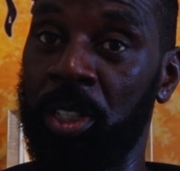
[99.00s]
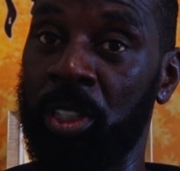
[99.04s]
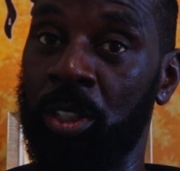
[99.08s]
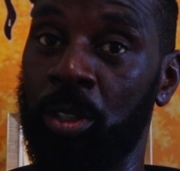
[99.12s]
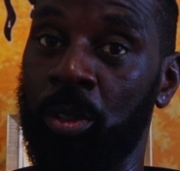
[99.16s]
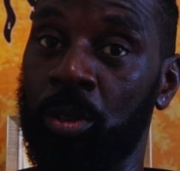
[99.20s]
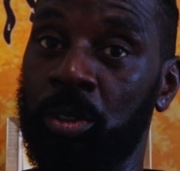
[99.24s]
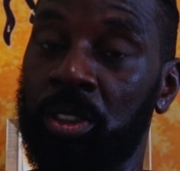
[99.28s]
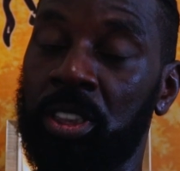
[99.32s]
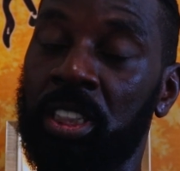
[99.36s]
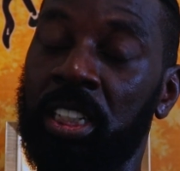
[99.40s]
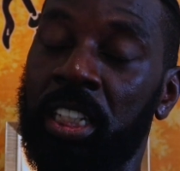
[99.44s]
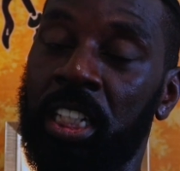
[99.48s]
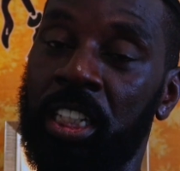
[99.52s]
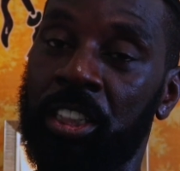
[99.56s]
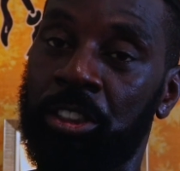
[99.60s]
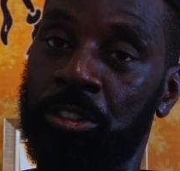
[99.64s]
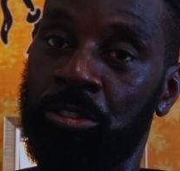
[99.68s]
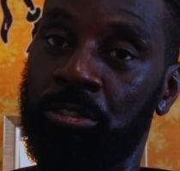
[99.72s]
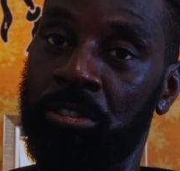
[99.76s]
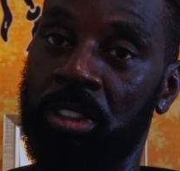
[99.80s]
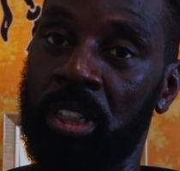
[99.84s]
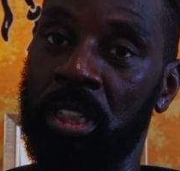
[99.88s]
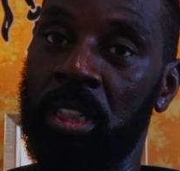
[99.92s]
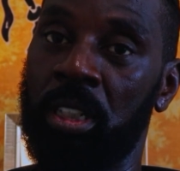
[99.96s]
been used in
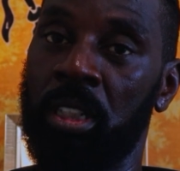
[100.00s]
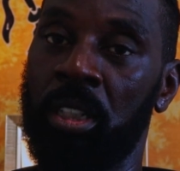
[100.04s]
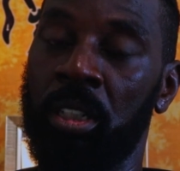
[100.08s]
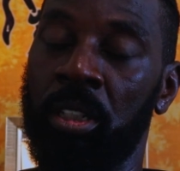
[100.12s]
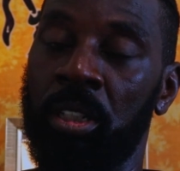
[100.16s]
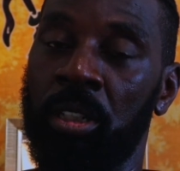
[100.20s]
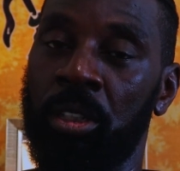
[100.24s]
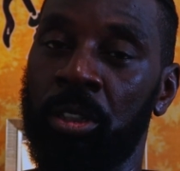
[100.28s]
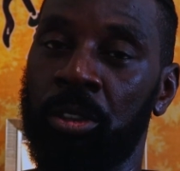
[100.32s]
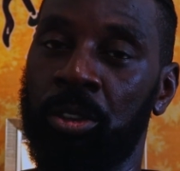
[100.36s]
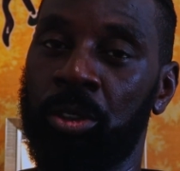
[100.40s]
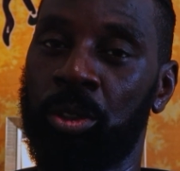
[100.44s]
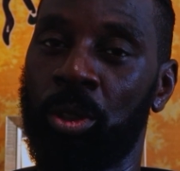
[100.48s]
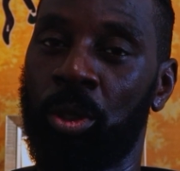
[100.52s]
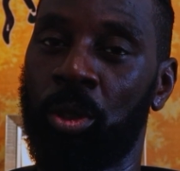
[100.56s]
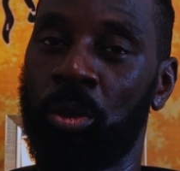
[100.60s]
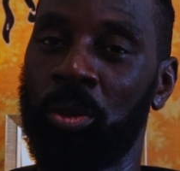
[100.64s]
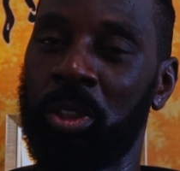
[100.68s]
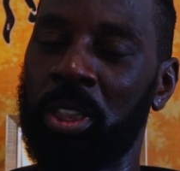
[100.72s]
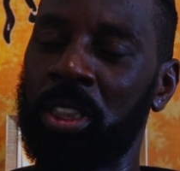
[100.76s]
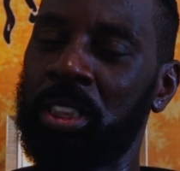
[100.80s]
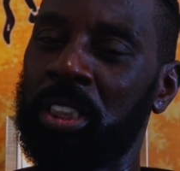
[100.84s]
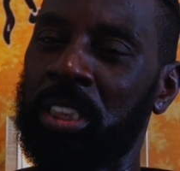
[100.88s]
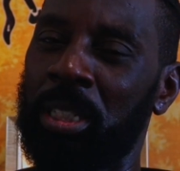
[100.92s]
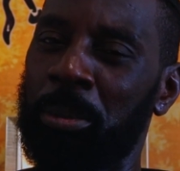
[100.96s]
history.
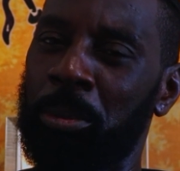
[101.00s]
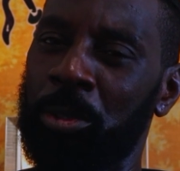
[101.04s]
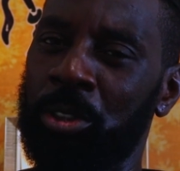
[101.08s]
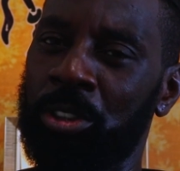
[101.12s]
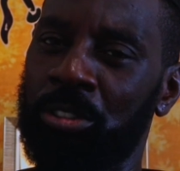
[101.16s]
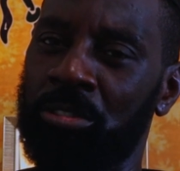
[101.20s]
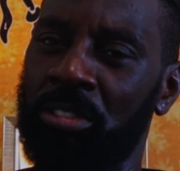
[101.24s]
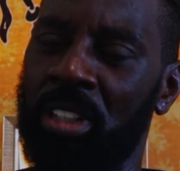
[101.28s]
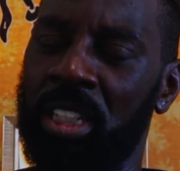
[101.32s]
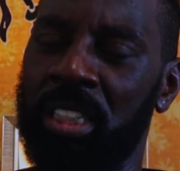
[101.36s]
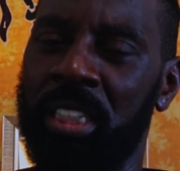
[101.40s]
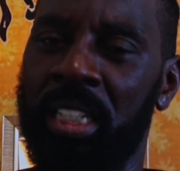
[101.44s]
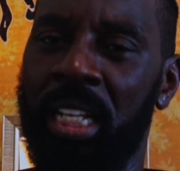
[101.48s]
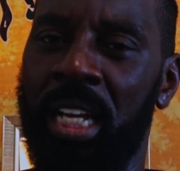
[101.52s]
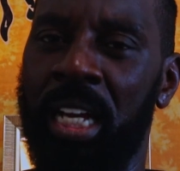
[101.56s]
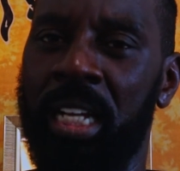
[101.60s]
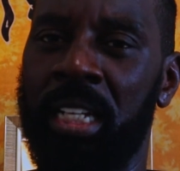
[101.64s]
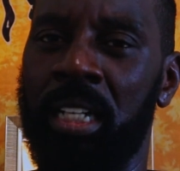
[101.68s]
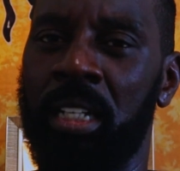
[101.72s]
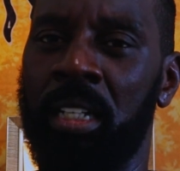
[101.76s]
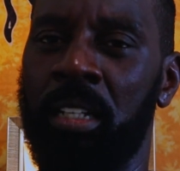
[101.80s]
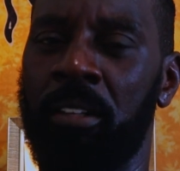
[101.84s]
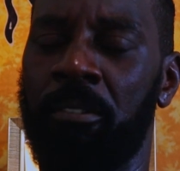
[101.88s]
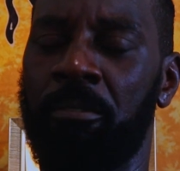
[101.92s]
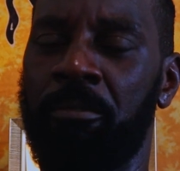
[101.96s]
So this demonstrates
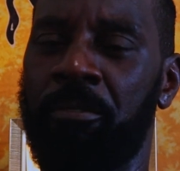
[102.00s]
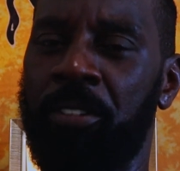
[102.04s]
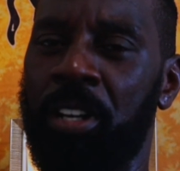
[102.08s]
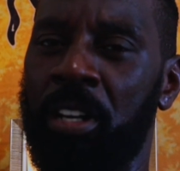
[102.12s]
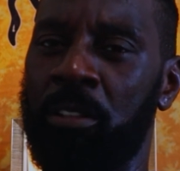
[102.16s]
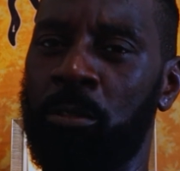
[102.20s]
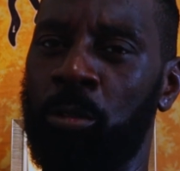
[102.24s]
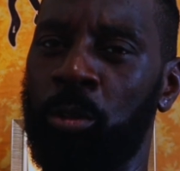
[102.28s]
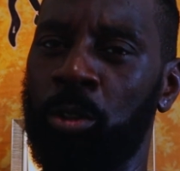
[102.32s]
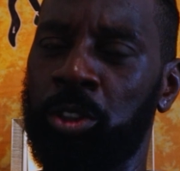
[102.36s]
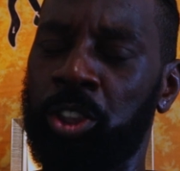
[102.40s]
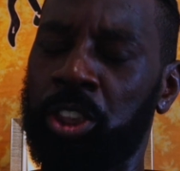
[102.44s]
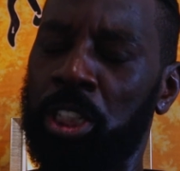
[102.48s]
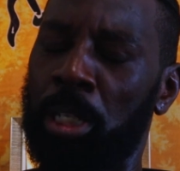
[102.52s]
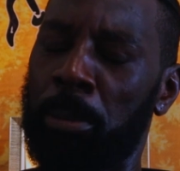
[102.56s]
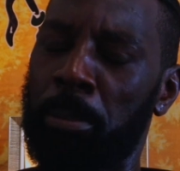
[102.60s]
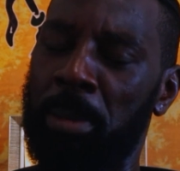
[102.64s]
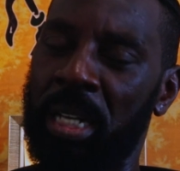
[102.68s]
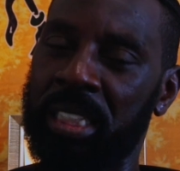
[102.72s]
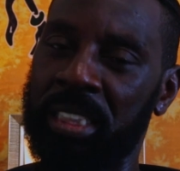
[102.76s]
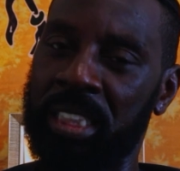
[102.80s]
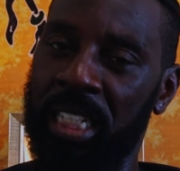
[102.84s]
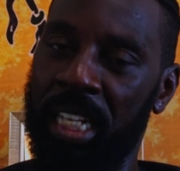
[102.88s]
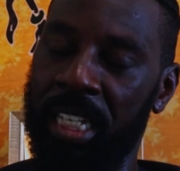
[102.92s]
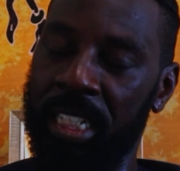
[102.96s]
that Pharaoh
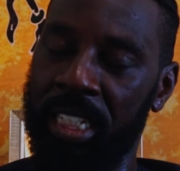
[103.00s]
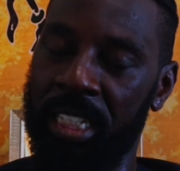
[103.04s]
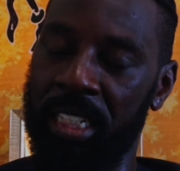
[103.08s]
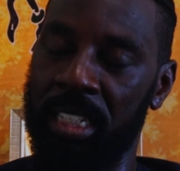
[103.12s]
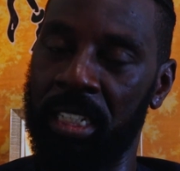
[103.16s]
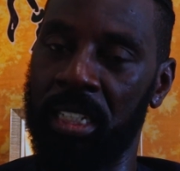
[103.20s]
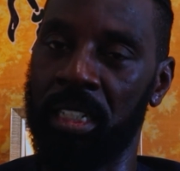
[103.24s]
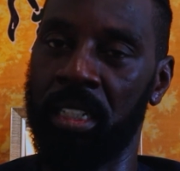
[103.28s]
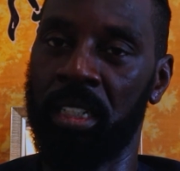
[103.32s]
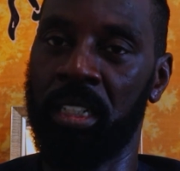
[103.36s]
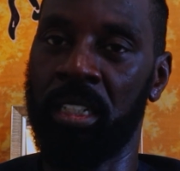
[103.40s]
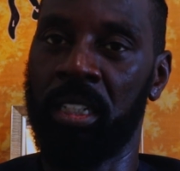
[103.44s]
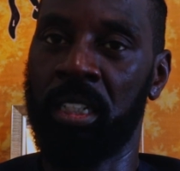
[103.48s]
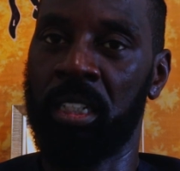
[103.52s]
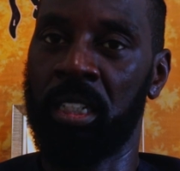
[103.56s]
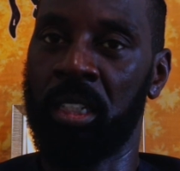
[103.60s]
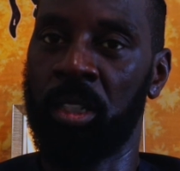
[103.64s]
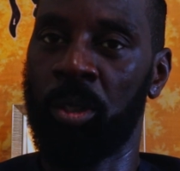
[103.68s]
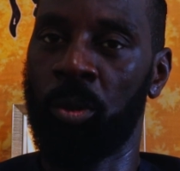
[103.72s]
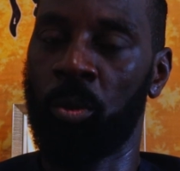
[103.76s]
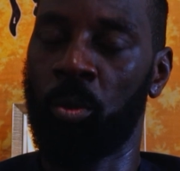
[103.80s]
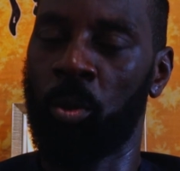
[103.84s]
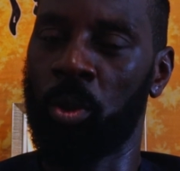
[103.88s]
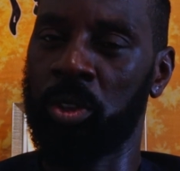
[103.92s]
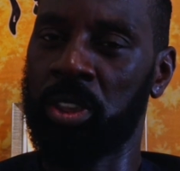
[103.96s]
Shephataki
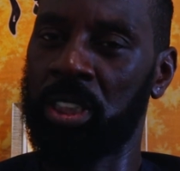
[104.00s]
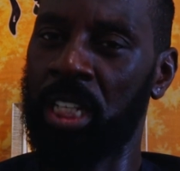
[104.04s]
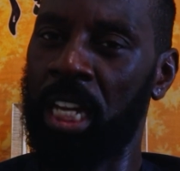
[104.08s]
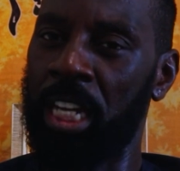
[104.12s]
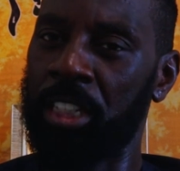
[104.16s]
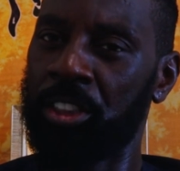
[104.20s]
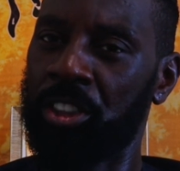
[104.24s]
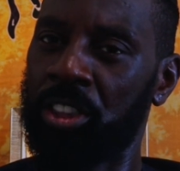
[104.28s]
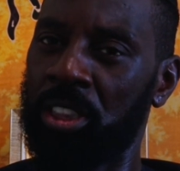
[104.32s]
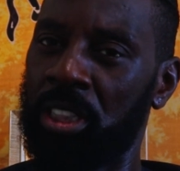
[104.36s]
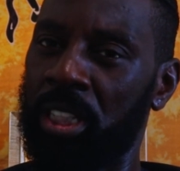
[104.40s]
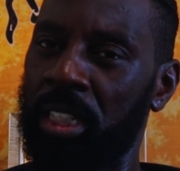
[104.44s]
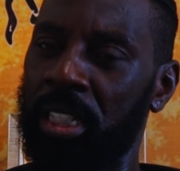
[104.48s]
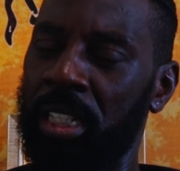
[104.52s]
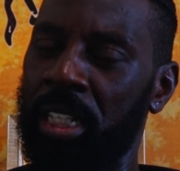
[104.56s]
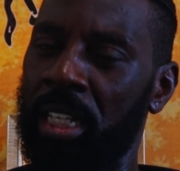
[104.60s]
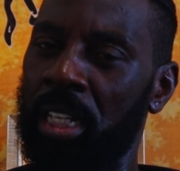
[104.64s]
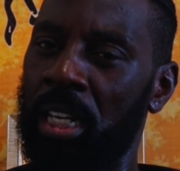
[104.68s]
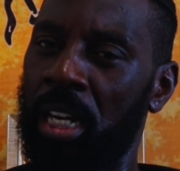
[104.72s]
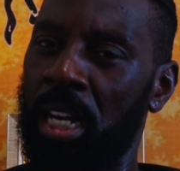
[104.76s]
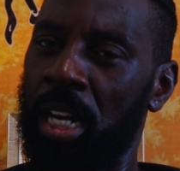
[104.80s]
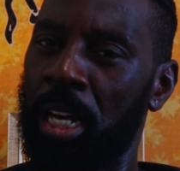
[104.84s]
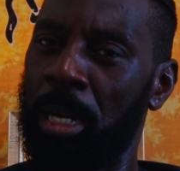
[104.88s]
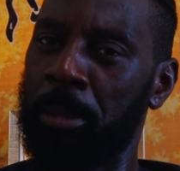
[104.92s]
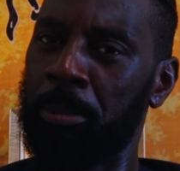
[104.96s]
was
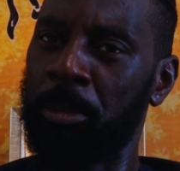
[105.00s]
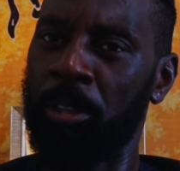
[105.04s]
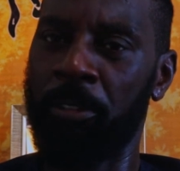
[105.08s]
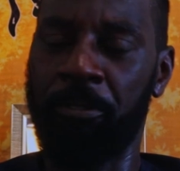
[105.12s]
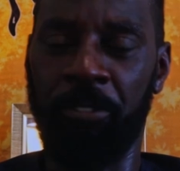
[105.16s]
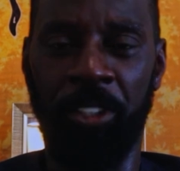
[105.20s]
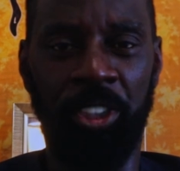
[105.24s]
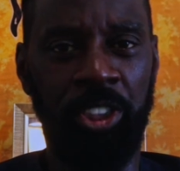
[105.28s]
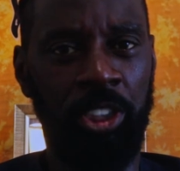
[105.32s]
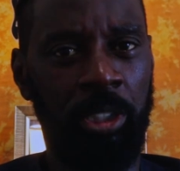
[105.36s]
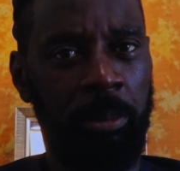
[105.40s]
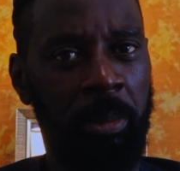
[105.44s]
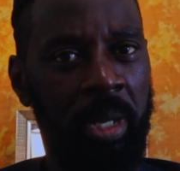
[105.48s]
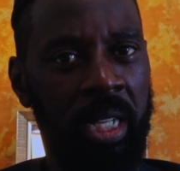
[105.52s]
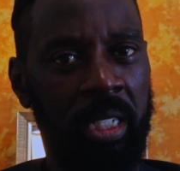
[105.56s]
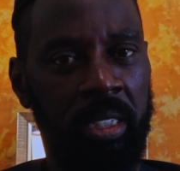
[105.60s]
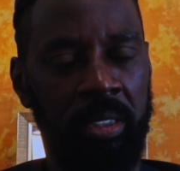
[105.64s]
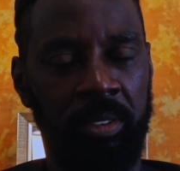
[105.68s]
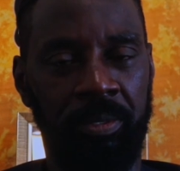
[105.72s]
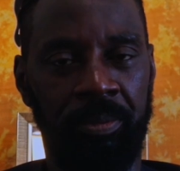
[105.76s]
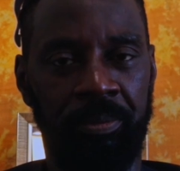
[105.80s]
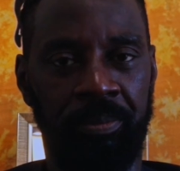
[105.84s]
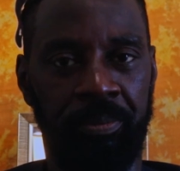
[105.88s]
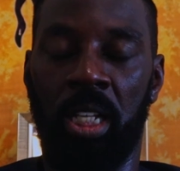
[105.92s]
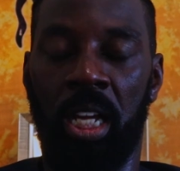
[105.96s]
actually um, a fisherman.
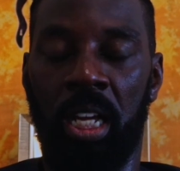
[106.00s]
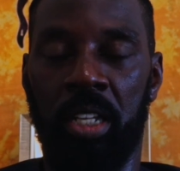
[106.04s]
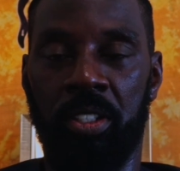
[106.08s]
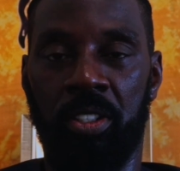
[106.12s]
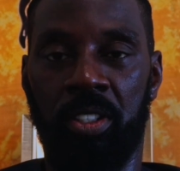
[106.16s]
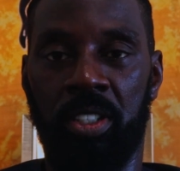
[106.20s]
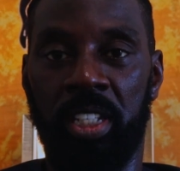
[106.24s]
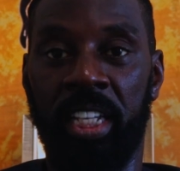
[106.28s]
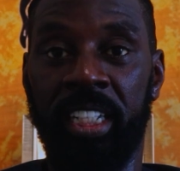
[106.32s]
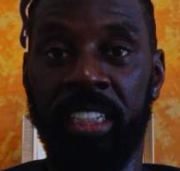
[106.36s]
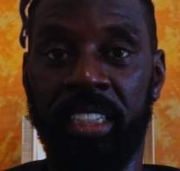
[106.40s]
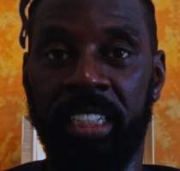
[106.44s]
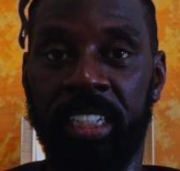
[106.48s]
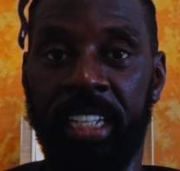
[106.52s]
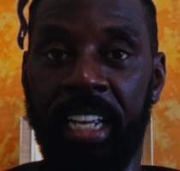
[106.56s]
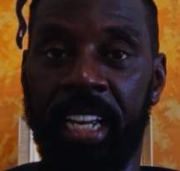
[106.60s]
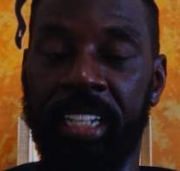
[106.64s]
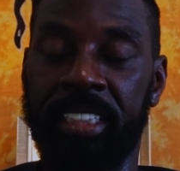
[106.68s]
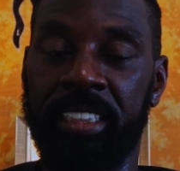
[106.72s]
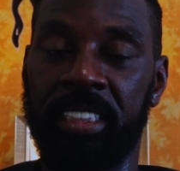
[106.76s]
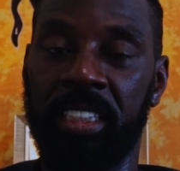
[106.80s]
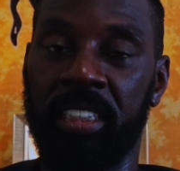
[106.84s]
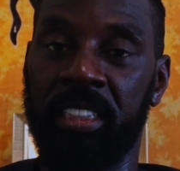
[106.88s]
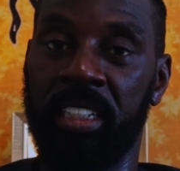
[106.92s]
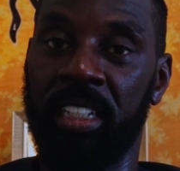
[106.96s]
As
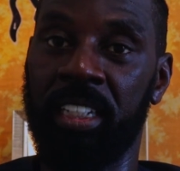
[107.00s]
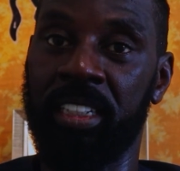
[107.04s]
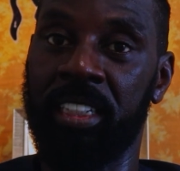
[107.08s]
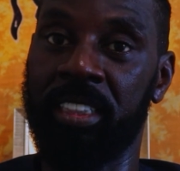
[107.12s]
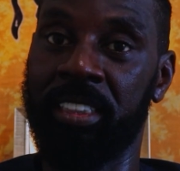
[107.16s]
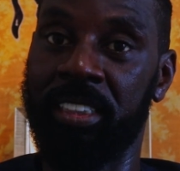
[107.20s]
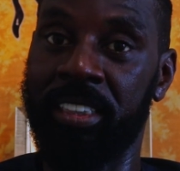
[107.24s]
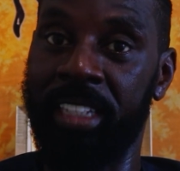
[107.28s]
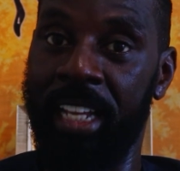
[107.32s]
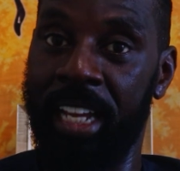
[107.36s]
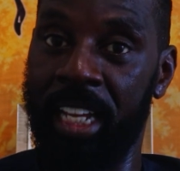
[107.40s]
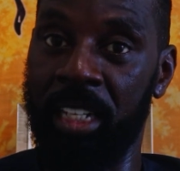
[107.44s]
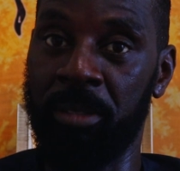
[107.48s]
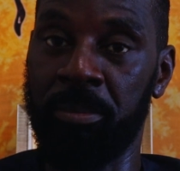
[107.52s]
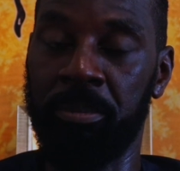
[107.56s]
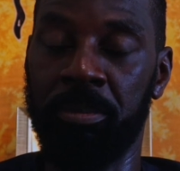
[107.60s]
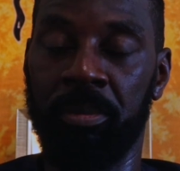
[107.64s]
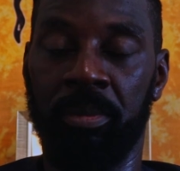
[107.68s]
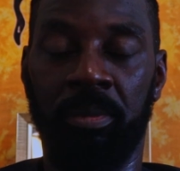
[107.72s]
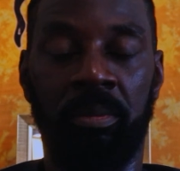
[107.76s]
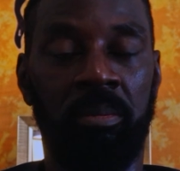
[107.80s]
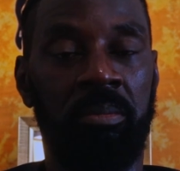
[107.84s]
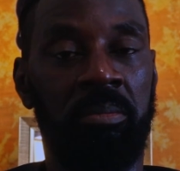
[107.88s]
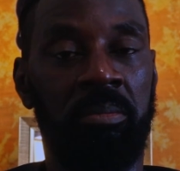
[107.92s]
indicated in his name,